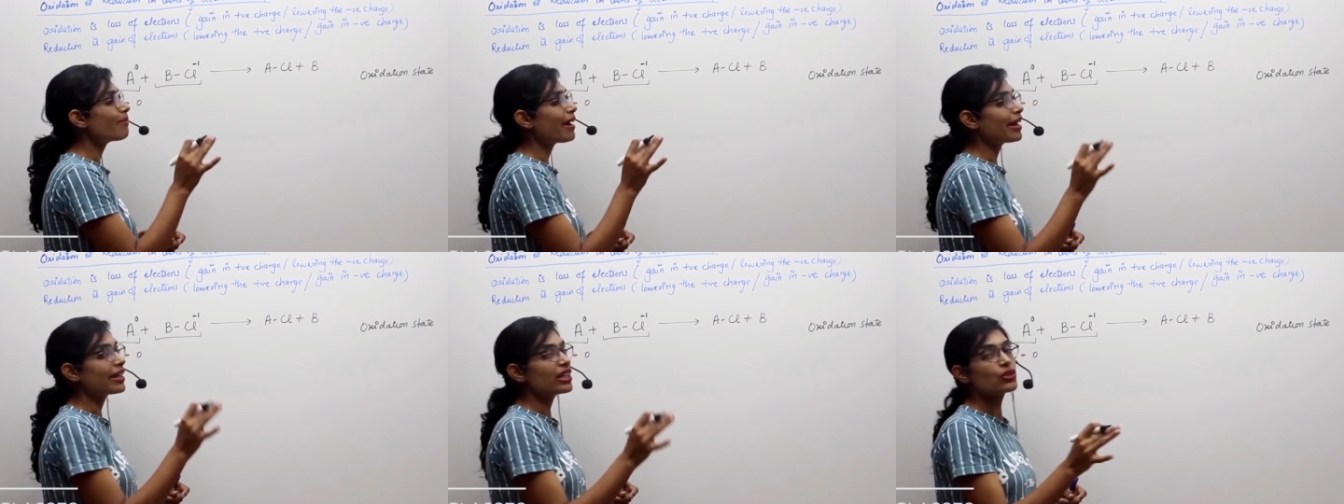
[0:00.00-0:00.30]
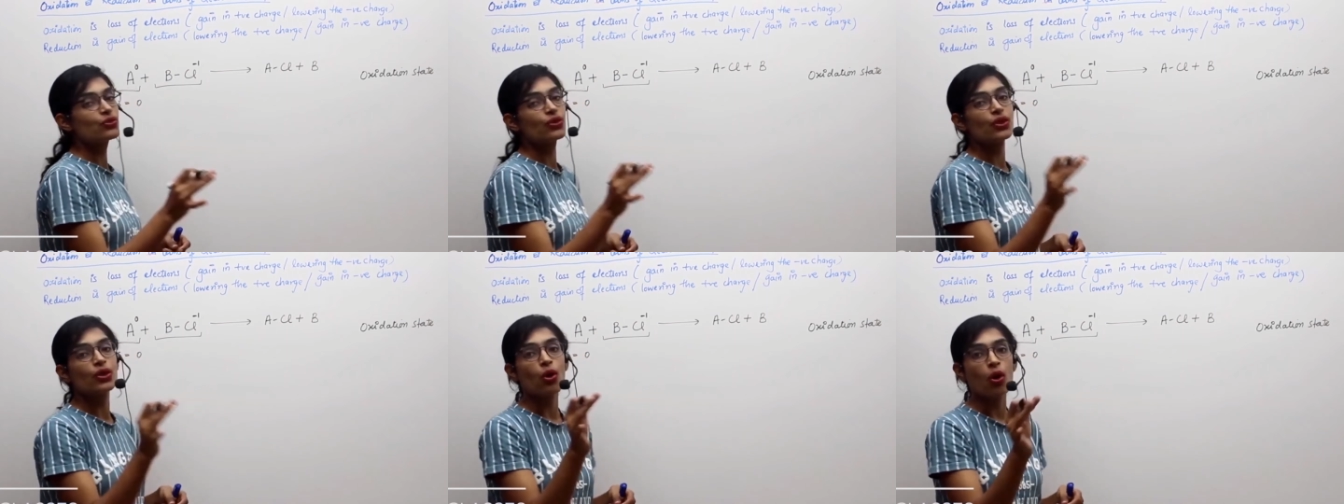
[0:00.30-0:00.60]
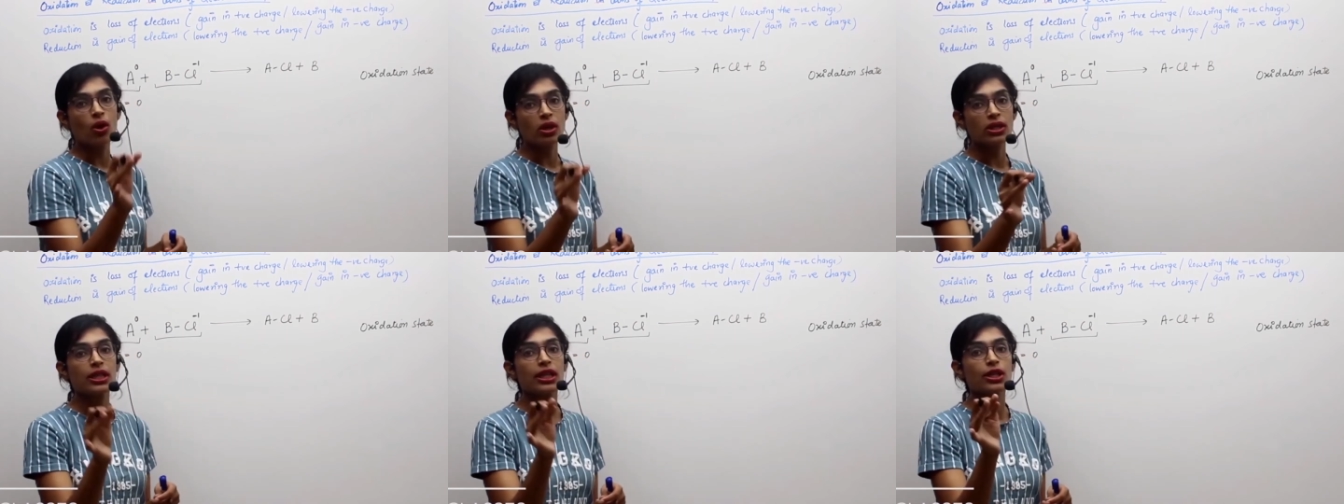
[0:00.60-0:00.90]
-1
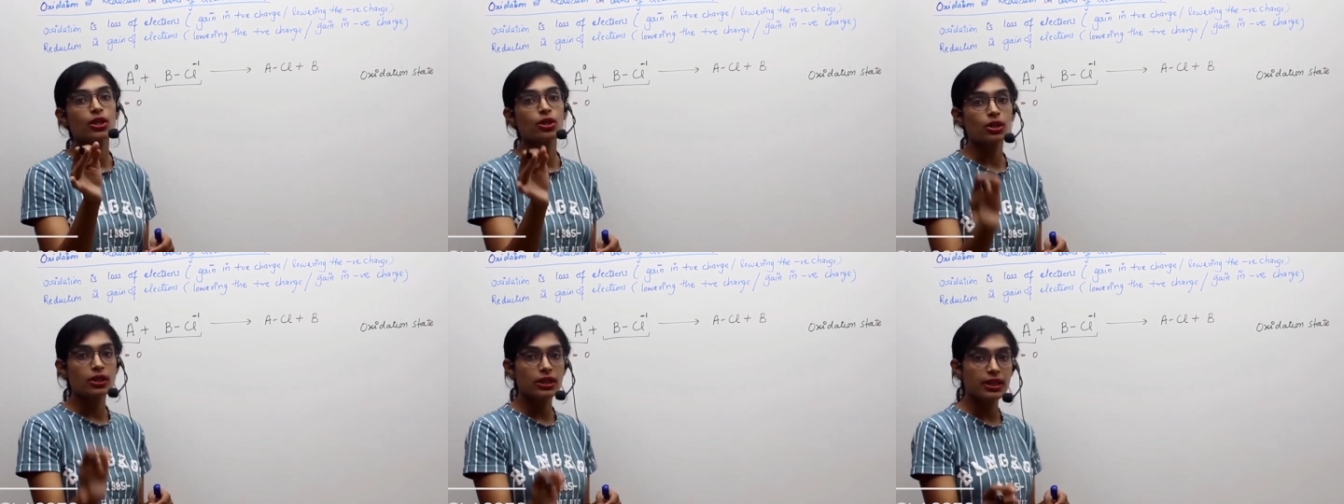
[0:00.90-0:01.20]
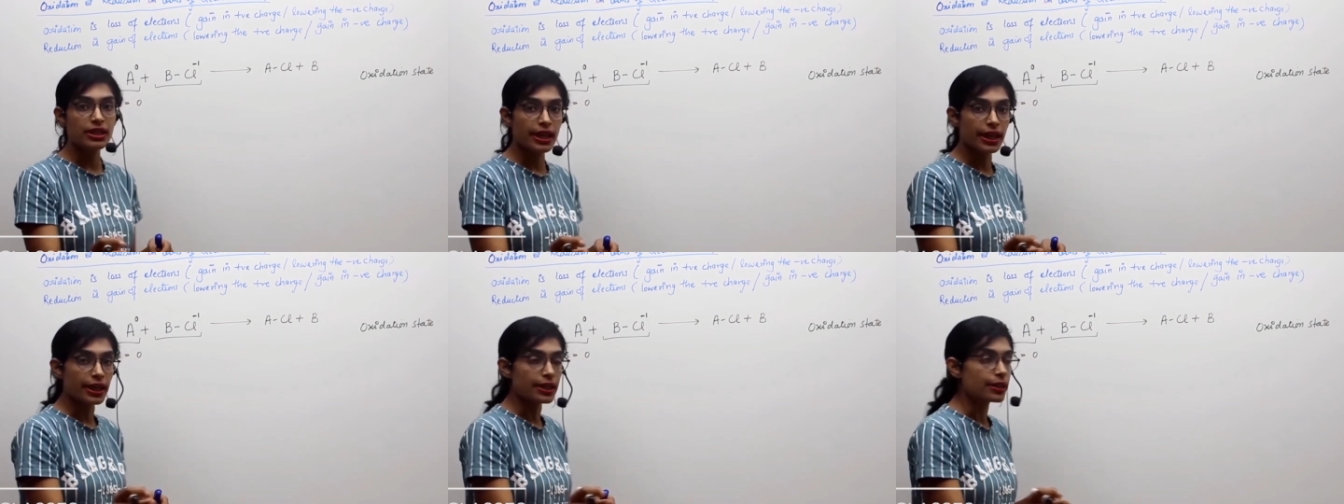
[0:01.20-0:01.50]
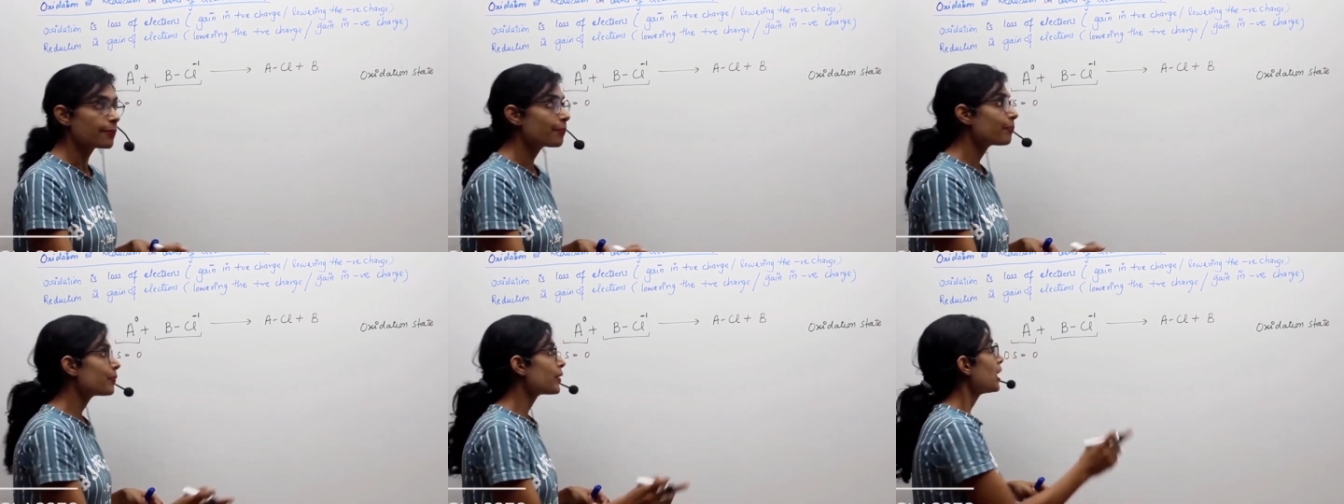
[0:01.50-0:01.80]
oxidation
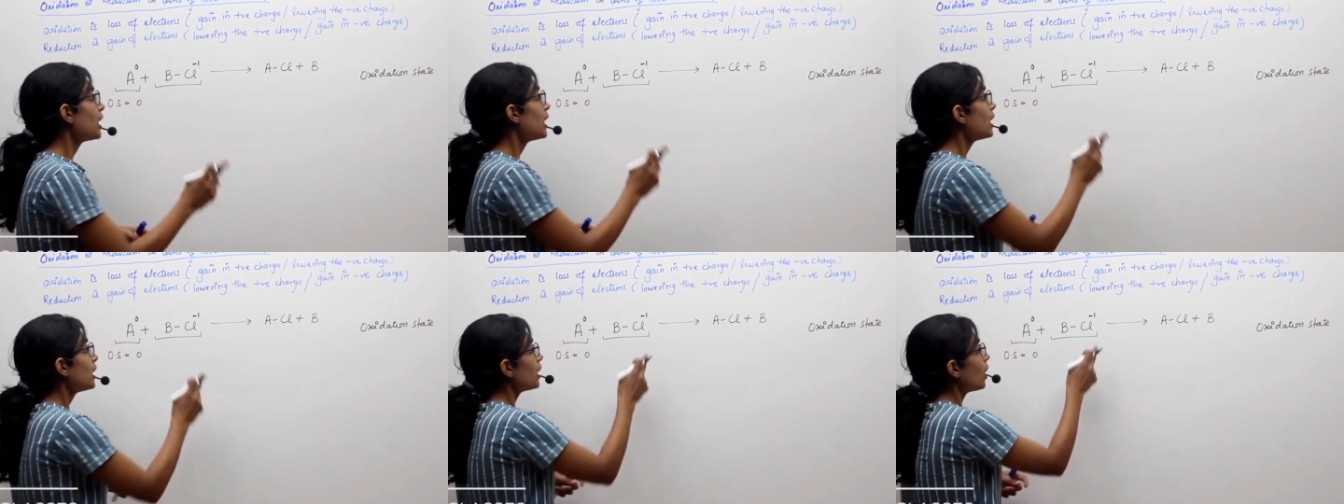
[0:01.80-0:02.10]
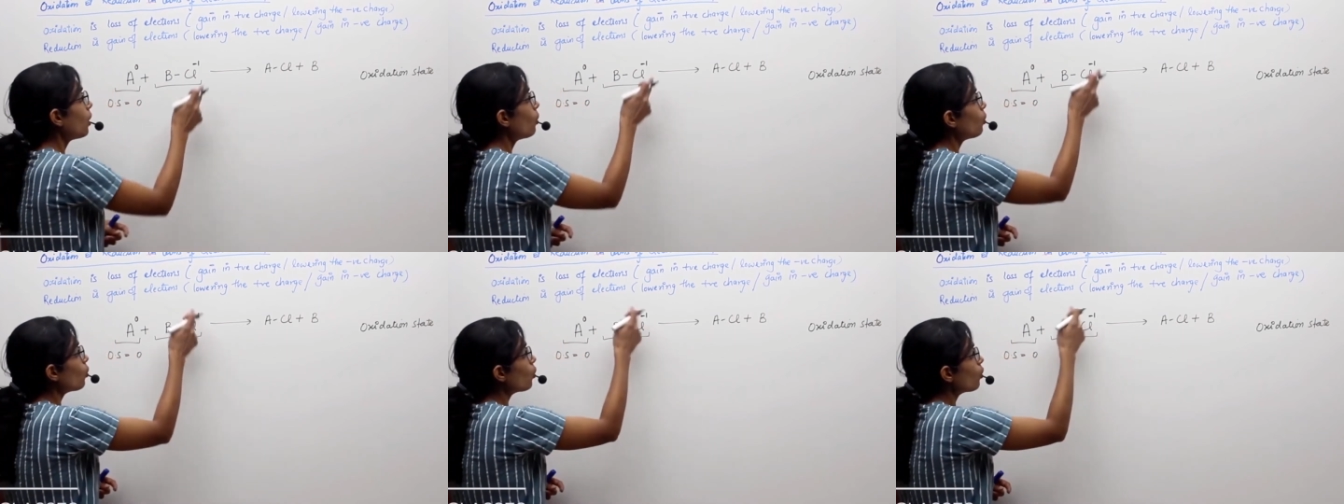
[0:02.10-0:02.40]
state. Now